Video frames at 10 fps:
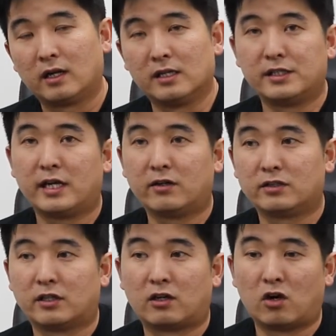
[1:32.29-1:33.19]

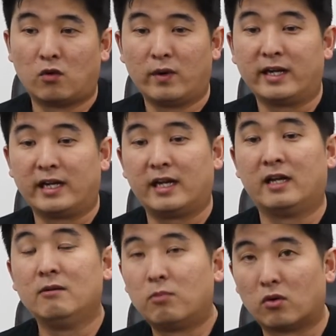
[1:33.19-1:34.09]
containers that are already
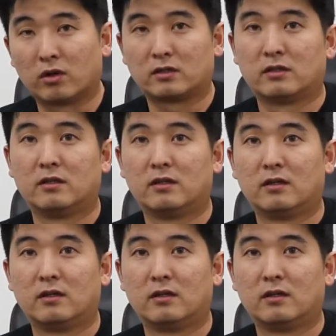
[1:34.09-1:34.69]
in port,